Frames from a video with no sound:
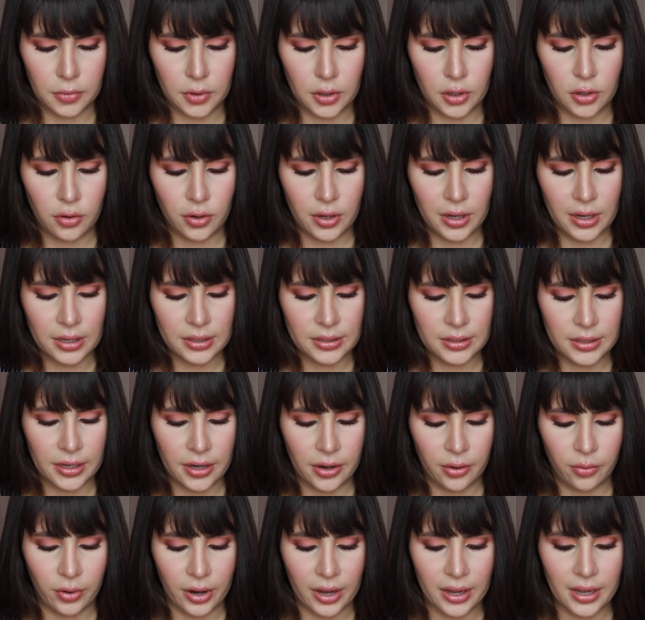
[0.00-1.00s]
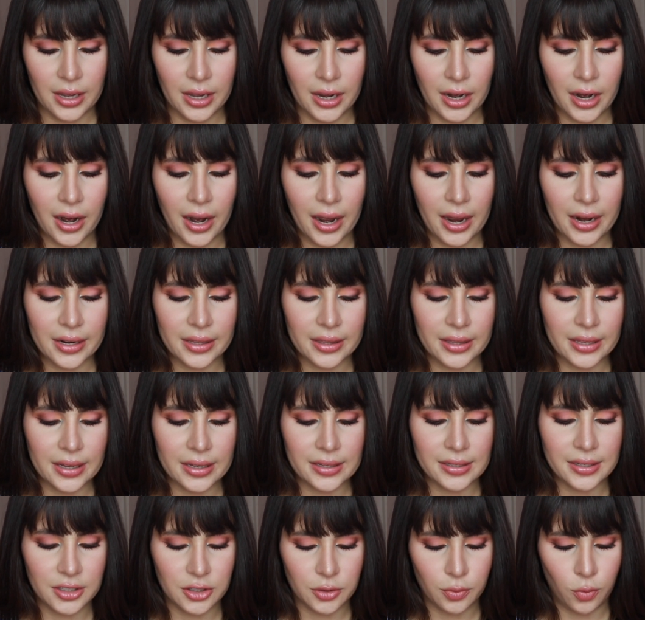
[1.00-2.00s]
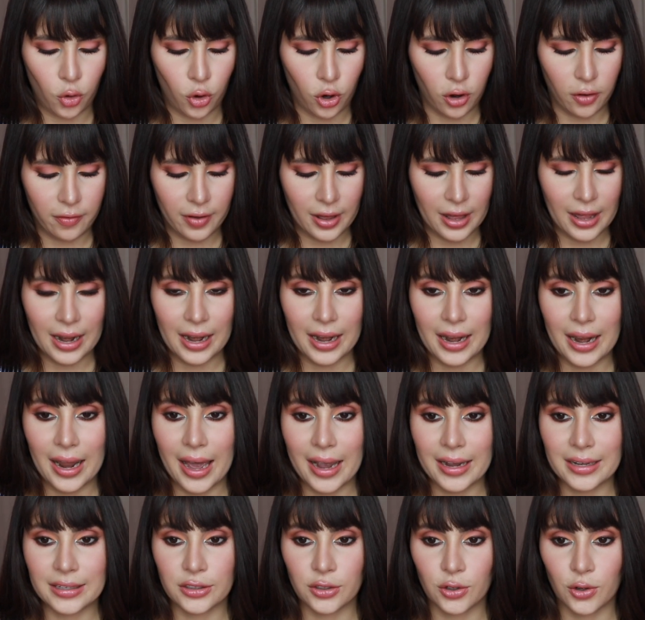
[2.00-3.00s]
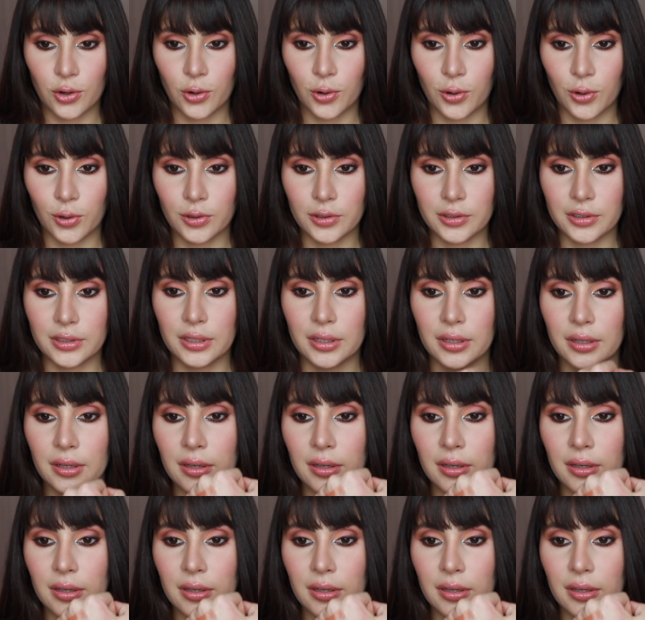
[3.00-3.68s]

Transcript: You can see it right here, and this is more of a light gold.